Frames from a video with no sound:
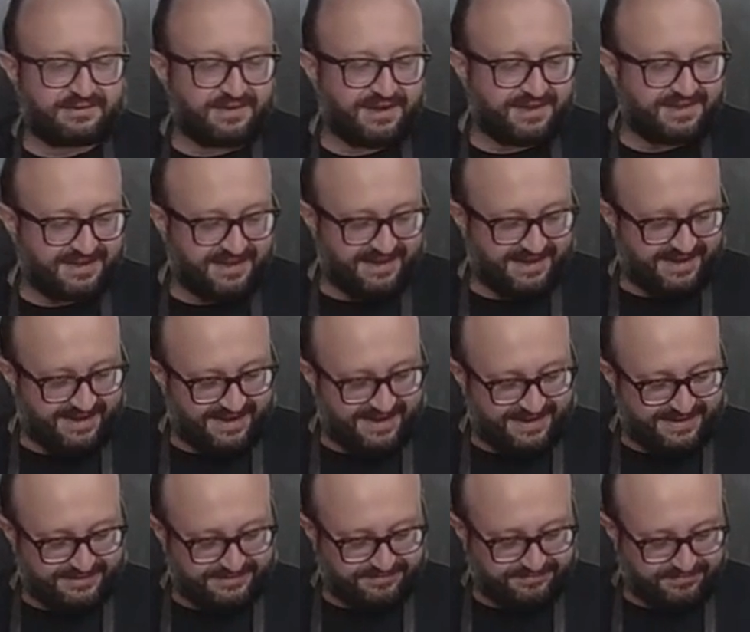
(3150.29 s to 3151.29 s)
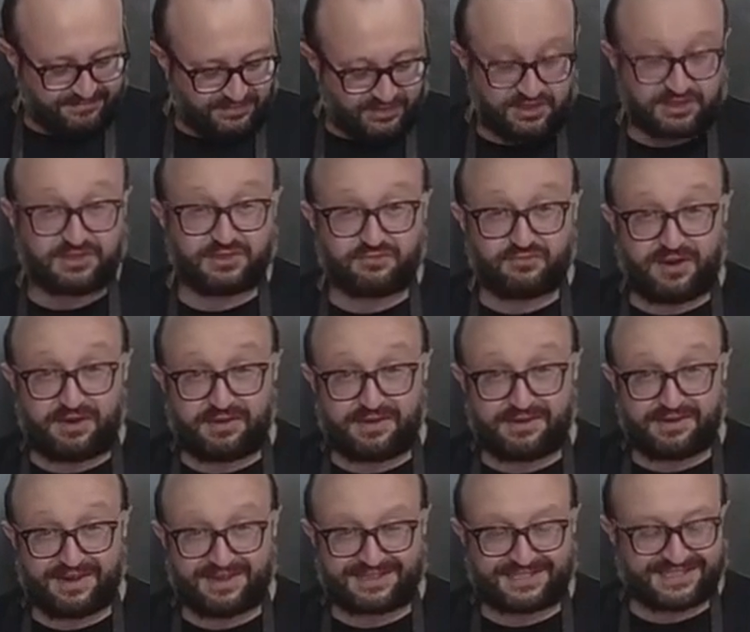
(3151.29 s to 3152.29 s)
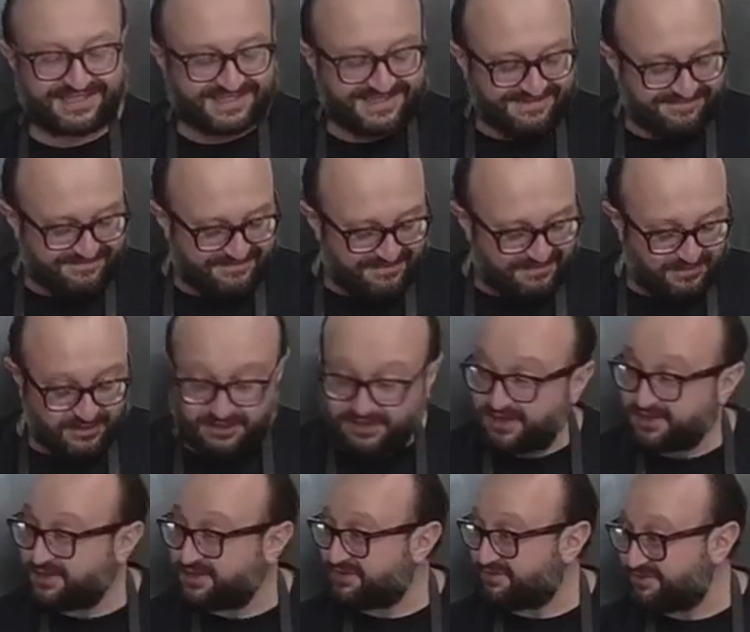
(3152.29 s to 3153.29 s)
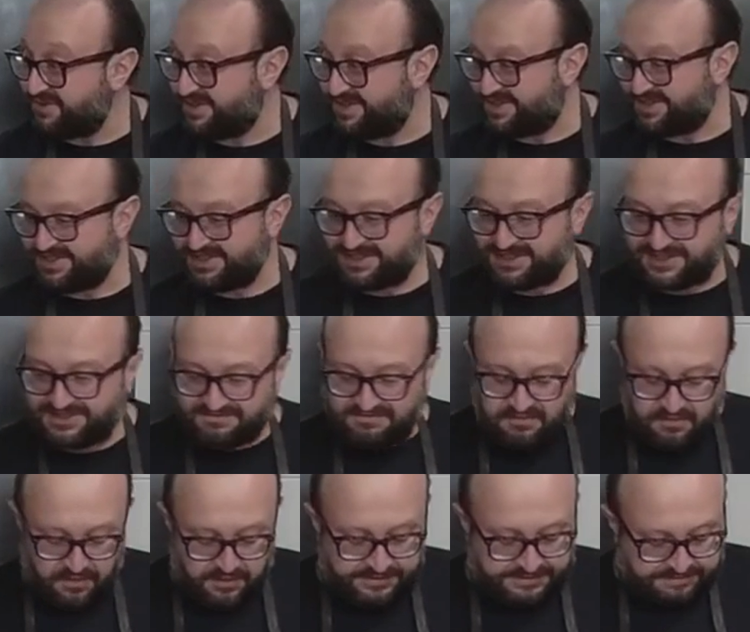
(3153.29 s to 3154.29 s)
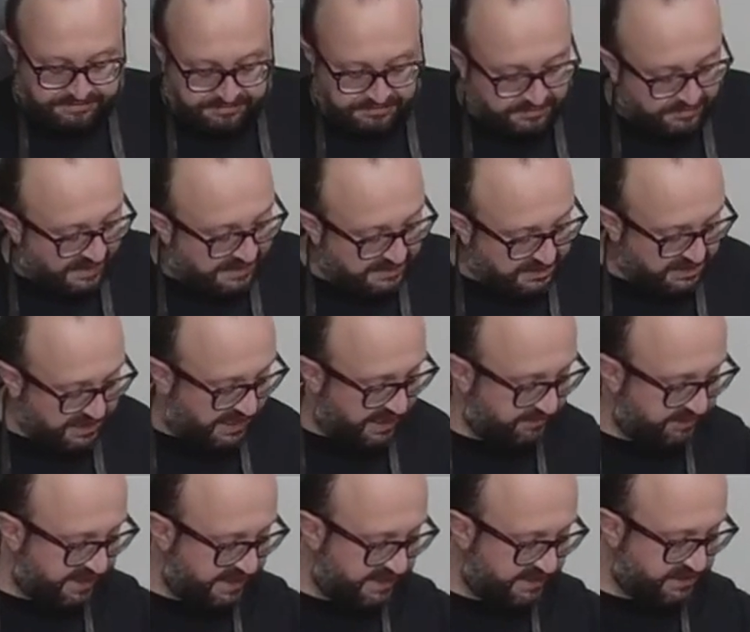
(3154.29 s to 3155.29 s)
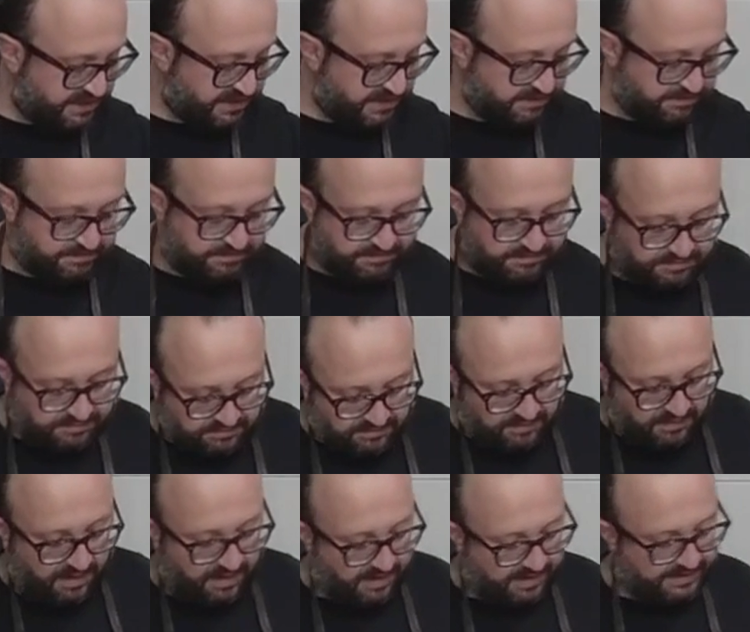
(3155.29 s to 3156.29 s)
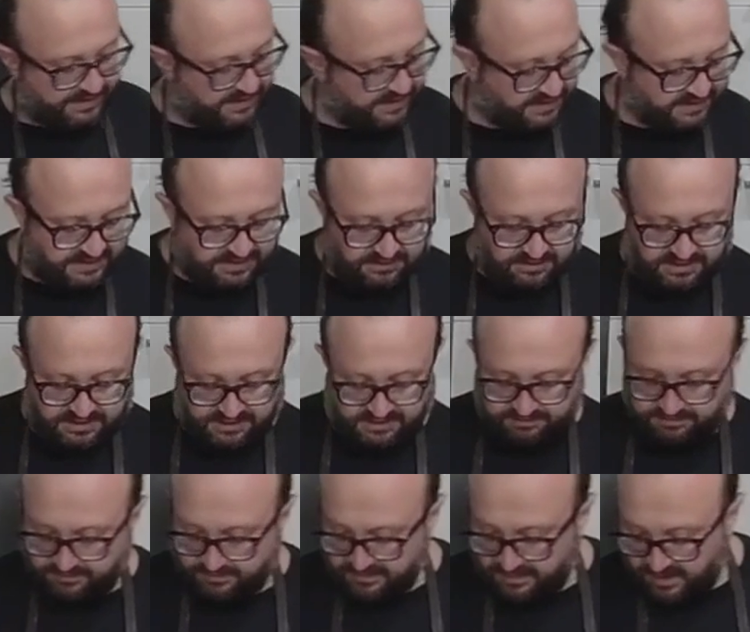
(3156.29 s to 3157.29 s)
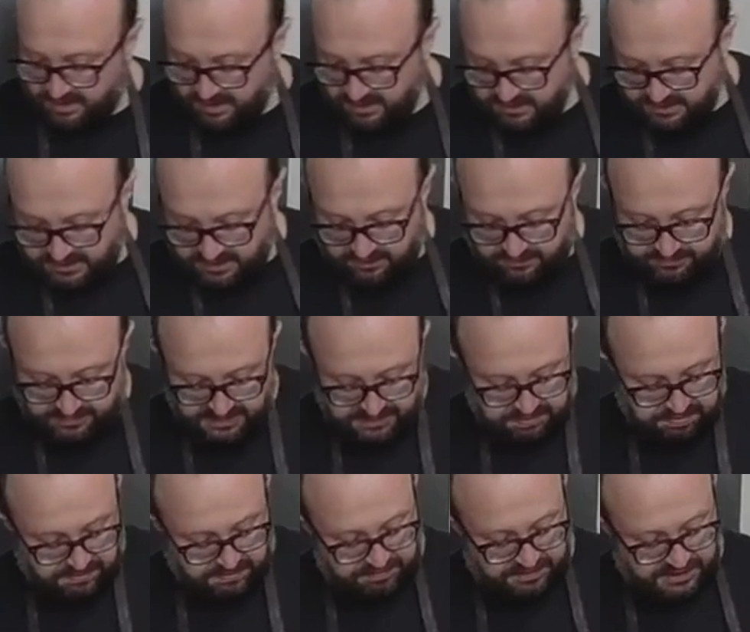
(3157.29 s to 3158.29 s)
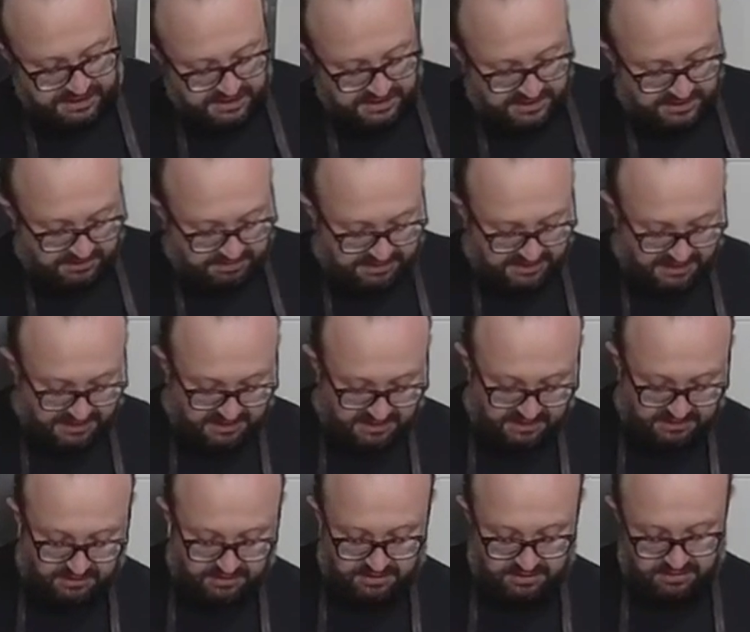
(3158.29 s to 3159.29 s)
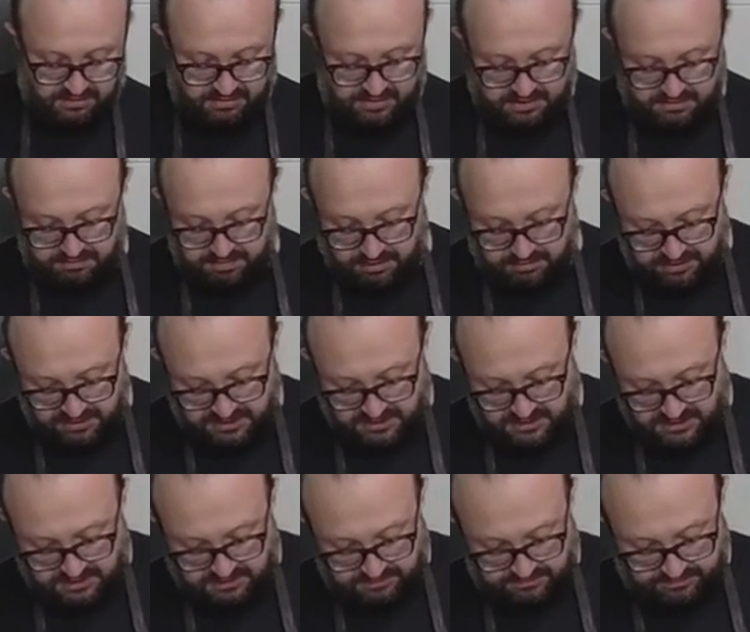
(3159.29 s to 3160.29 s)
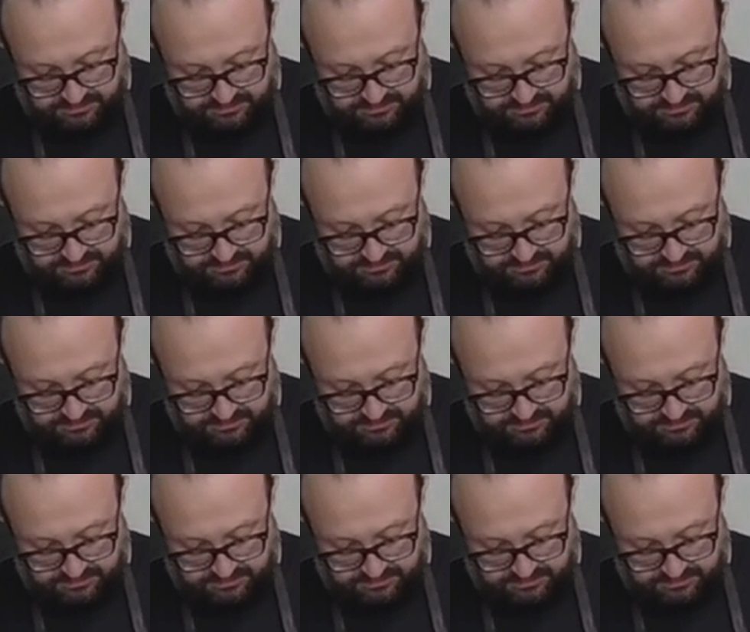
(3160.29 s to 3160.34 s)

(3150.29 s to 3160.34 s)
Great. Chicken is very good, actually. It's actually really delicious. Shall we, Angie? Yeah, let's do it. Let's do this. So let's flip the chicken upside down so I know where the bone is.